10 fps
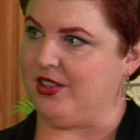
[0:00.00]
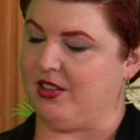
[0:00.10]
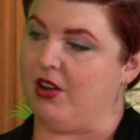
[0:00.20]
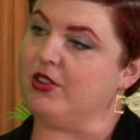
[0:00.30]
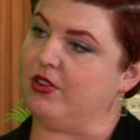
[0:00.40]
as
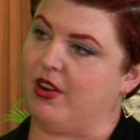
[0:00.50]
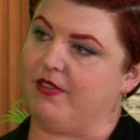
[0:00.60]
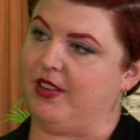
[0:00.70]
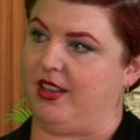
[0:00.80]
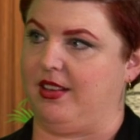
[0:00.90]
long as you're not
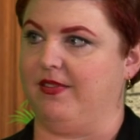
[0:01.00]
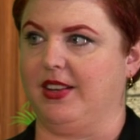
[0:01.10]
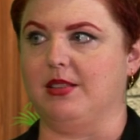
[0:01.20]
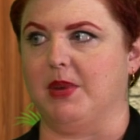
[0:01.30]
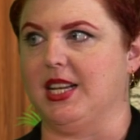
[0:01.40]
feeling
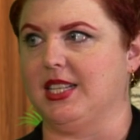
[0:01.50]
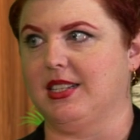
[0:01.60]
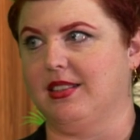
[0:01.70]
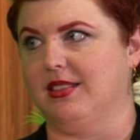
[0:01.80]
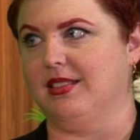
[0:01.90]

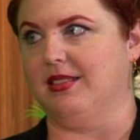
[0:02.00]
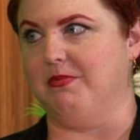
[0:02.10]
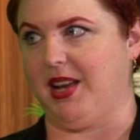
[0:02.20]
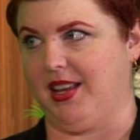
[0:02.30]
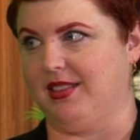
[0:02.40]
victimized,
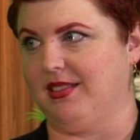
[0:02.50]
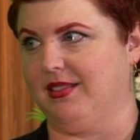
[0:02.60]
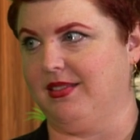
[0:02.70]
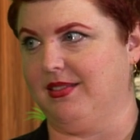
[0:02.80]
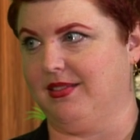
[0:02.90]
right? By it.
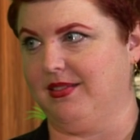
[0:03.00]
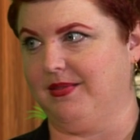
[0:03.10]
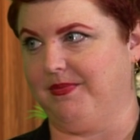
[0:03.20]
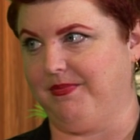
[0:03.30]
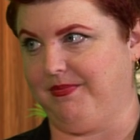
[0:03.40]
So
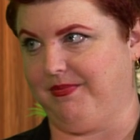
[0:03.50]
basically,